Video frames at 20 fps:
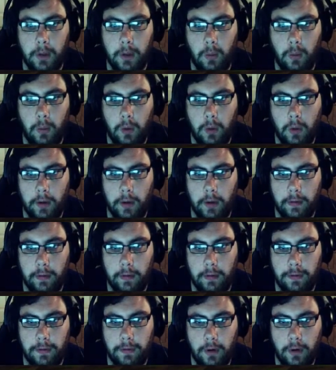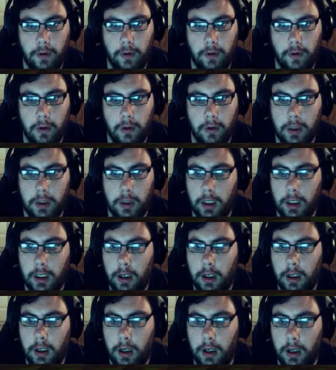What is it for?
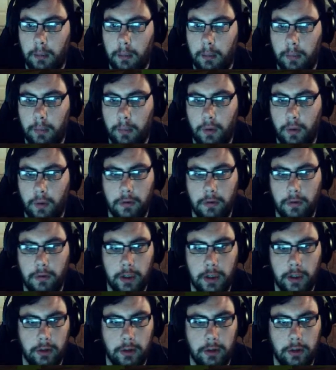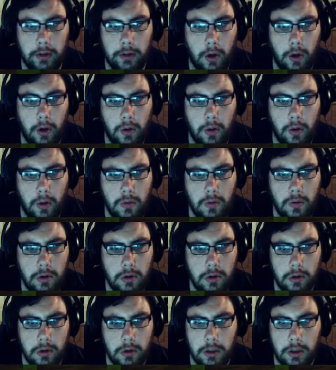Pulverized gold.
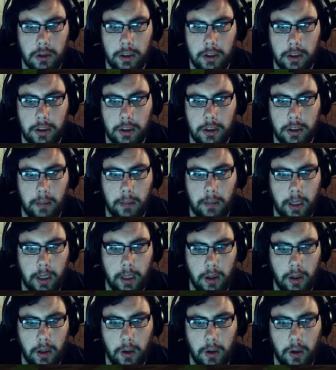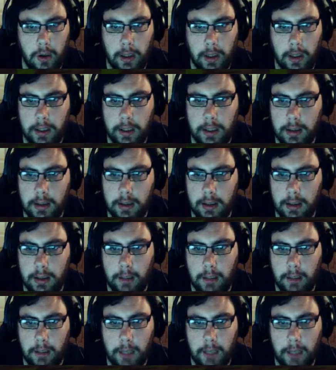Alright, so you can make gold out in it. You
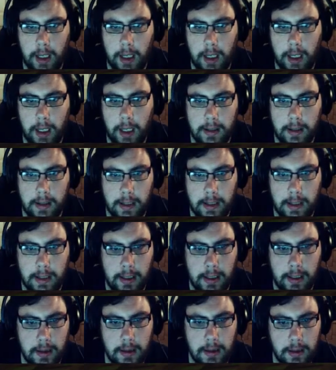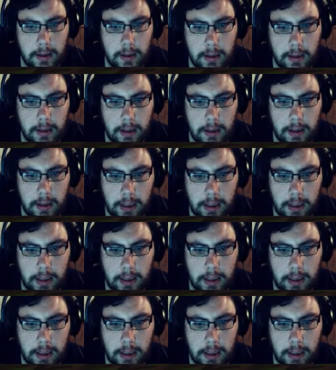can make these ignits.